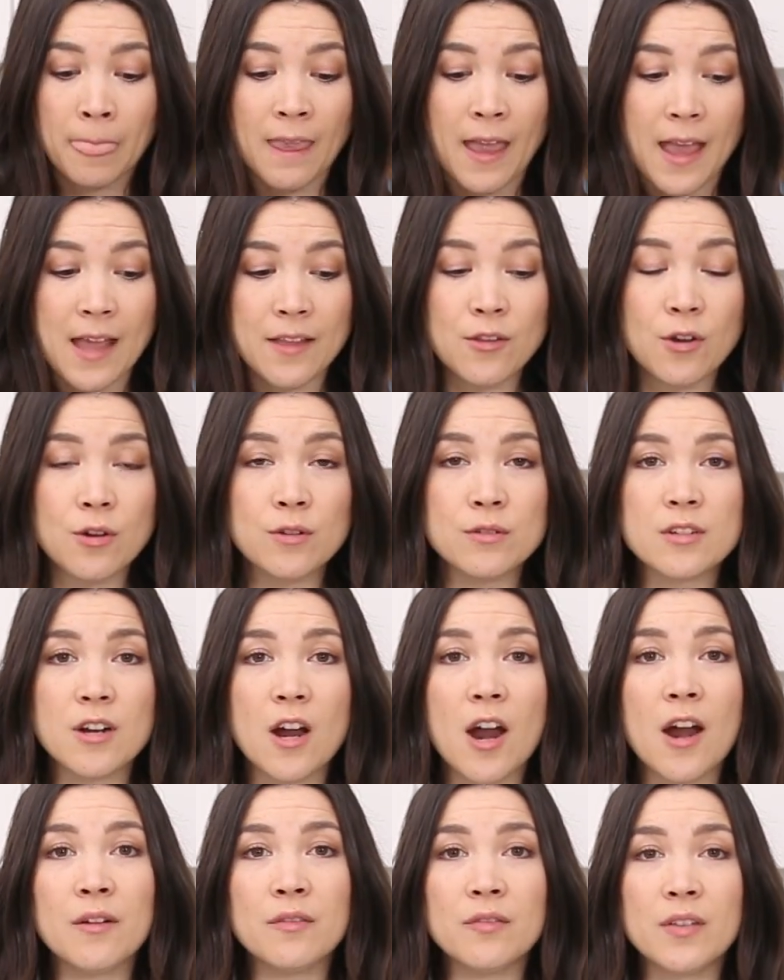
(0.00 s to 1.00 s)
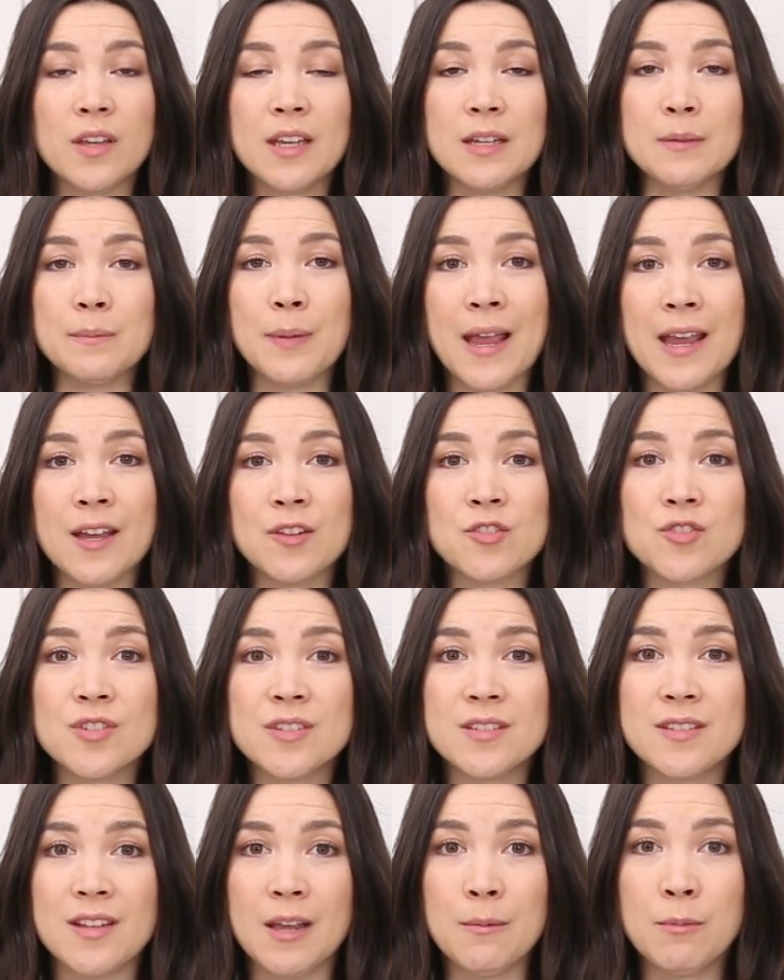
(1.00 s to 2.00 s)
And those are our vegan pantry
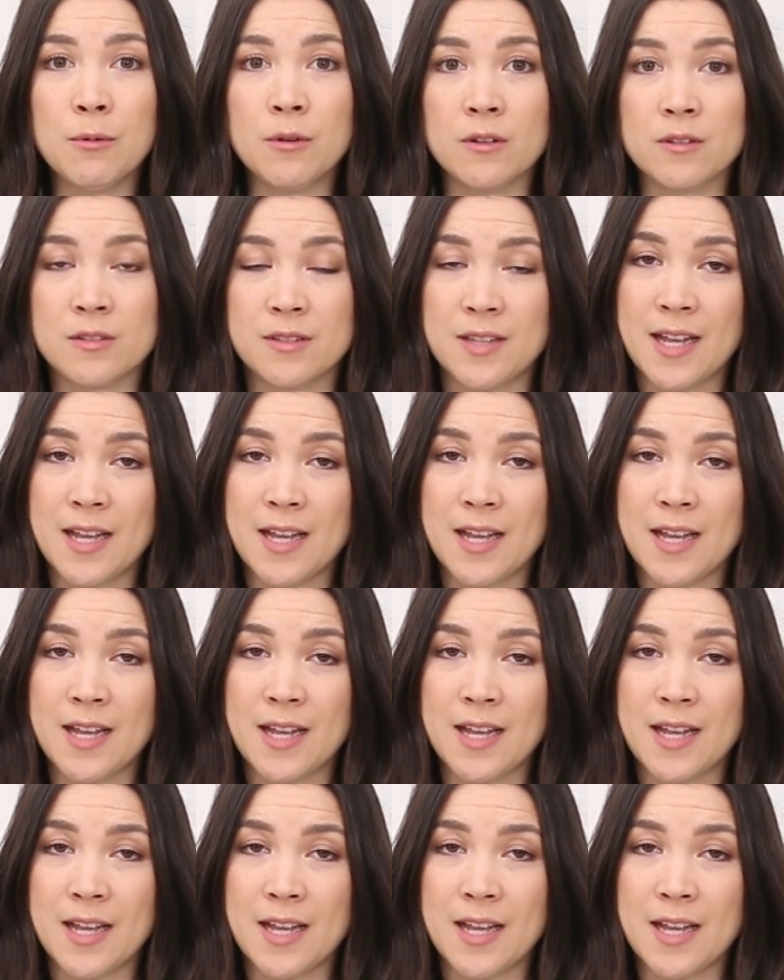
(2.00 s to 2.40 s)
staples.